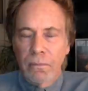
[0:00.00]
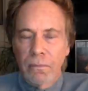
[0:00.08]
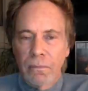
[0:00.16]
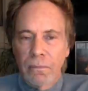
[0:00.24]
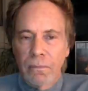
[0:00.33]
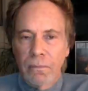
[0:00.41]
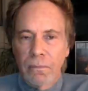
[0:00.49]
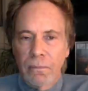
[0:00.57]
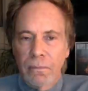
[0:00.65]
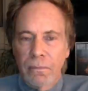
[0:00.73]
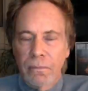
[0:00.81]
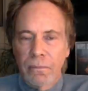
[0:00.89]

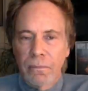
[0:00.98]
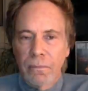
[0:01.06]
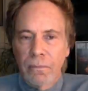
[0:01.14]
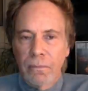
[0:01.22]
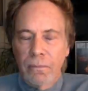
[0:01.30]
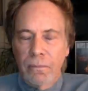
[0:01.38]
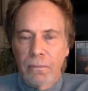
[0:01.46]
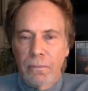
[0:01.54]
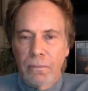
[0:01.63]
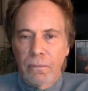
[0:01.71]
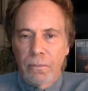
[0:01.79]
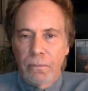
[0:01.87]

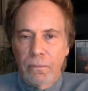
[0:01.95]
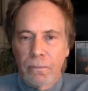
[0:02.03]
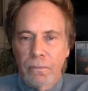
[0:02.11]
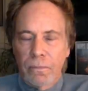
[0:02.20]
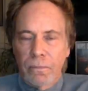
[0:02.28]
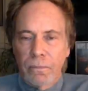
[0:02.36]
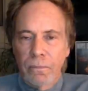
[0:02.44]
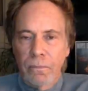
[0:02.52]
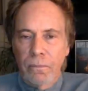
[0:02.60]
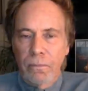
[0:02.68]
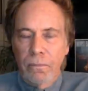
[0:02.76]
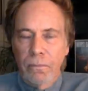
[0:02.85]

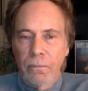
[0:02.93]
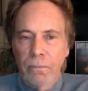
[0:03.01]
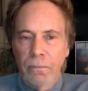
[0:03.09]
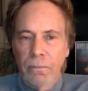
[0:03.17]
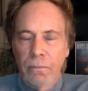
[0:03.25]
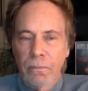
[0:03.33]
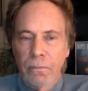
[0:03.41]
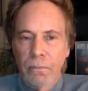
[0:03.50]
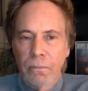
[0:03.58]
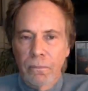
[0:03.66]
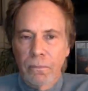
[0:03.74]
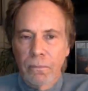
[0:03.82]

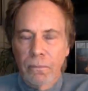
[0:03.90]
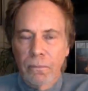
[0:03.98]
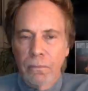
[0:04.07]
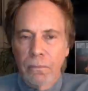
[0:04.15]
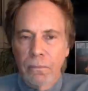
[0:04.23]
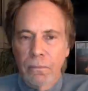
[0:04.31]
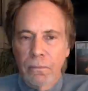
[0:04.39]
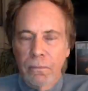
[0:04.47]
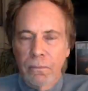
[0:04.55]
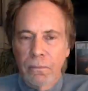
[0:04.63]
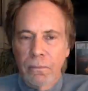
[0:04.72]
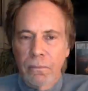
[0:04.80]

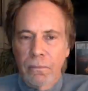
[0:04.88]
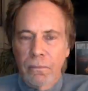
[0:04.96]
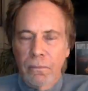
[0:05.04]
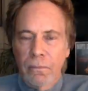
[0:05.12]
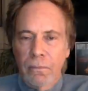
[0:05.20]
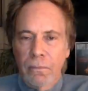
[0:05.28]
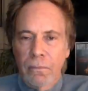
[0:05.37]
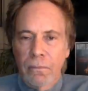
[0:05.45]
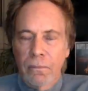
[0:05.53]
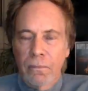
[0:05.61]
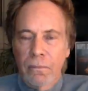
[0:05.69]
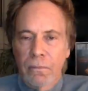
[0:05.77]

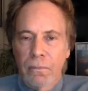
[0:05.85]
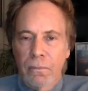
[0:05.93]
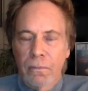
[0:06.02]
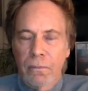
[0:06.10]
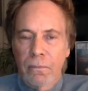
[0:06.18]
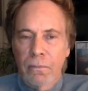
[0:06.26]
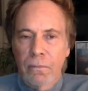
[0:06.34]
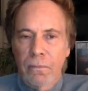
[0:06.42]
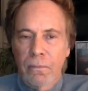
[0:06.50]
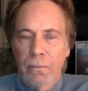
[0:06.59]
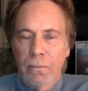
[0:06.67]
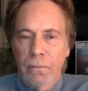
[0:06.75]

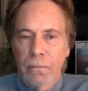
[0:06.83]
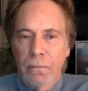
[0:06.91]
(silent)